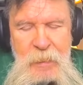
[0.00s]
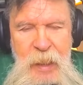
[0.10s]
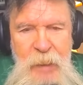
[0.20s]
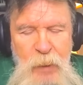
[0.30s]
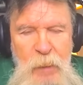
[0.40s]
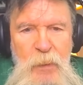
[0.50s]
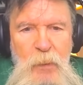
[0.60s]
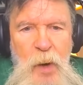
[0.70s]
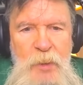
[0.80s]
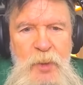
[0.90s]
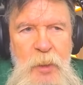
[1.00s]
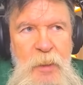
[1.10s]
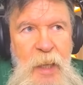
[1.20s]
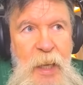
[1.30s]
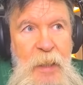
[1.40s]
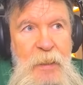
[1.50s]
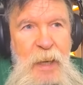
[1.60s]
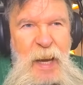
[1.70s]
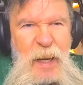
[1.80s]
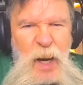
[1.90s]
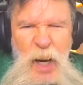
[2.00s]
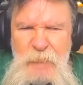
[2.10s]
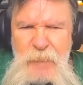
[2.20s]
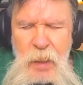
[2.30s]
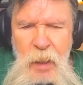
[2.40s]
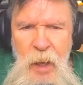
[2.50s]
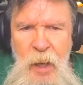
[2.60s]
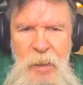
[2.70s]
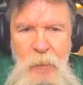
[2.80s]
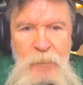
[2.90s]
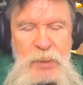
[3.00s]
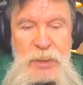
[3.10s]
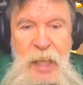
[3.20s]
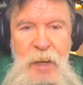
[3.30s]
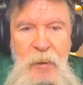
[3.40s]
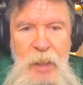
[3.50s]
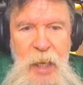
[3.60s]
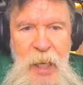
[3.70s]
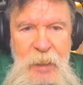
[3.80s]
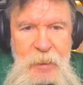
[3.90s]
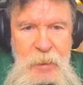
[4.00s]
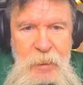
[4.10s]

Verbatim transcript: And we would watch it at like 11 o'clock on Saturday night.